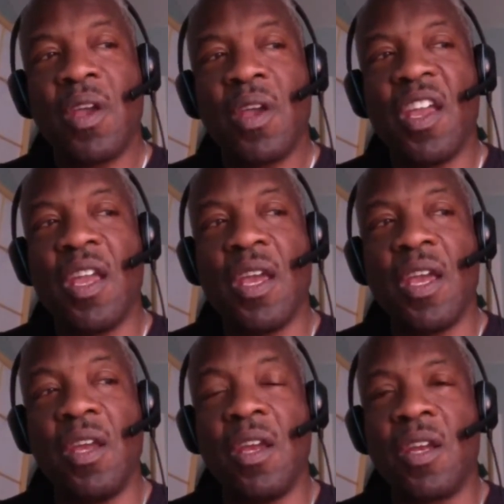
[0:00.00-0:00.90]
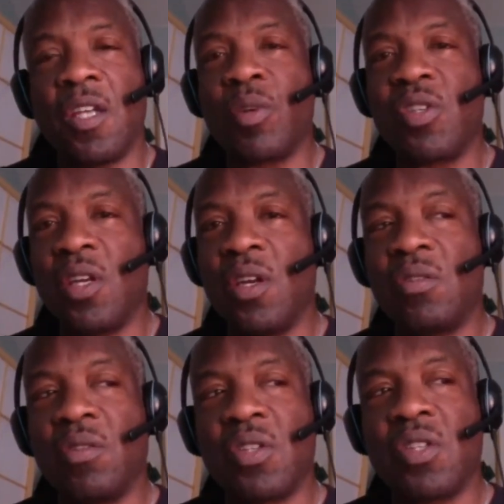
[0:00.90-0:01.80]
in expressing an
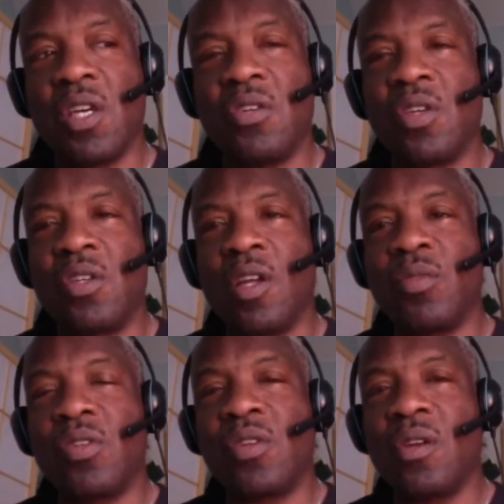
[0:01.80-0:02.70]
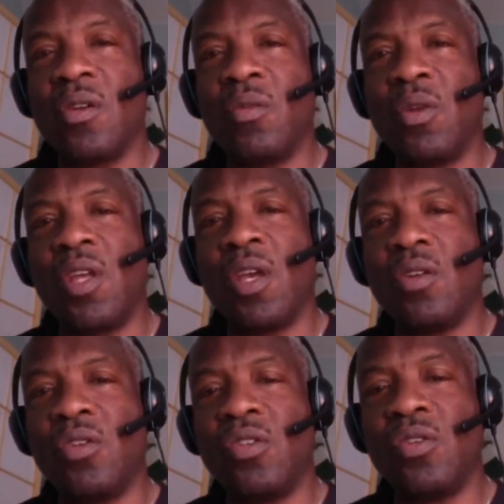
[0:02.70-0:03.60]
interest, I usually tell them to start with King of the
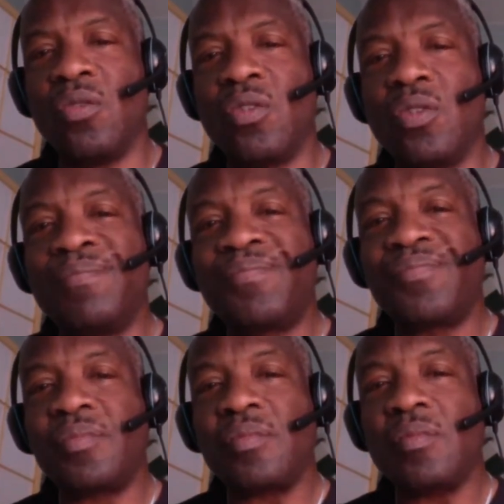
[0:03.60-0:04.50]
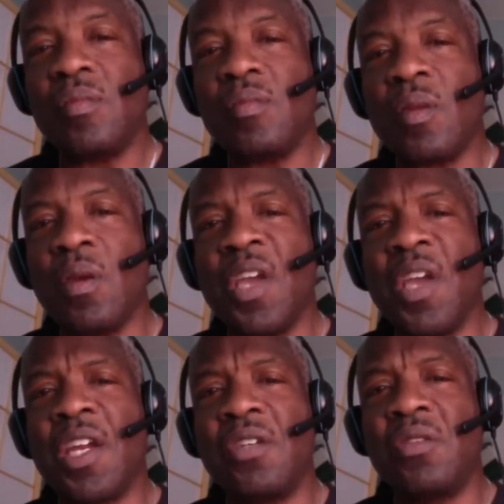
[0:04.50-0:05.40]
Jews,
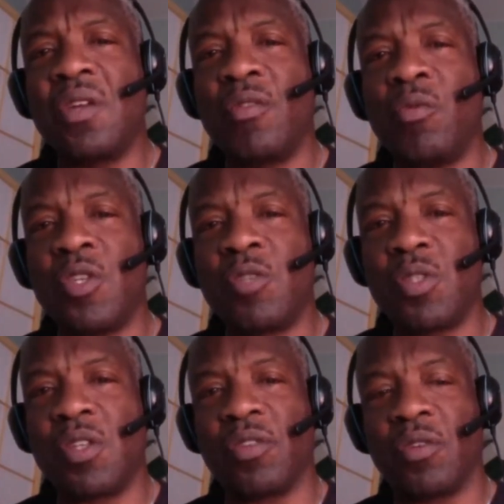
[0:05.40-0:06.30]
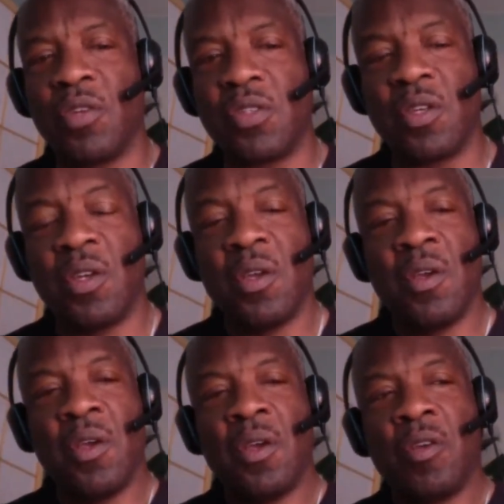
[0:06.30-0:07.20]
and I do that for one specific reason,
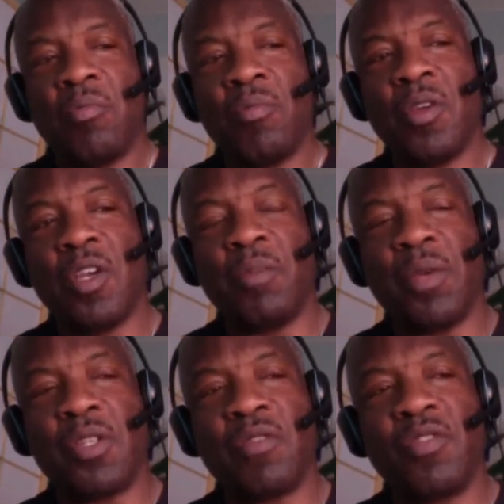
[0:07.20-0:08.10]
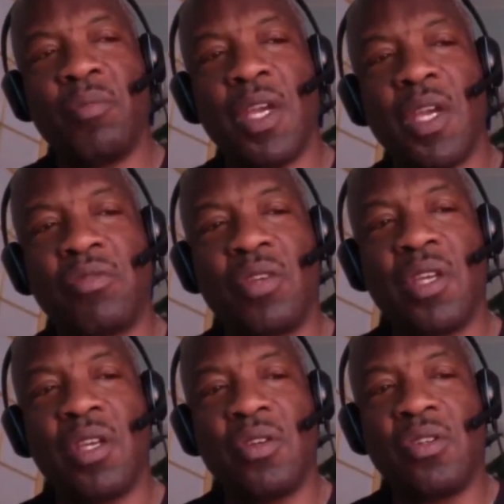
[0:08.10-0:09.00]
because if you make it through King
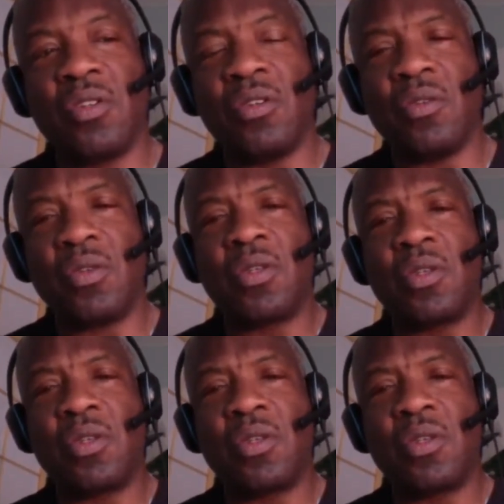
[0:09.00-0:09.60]
of the Jews,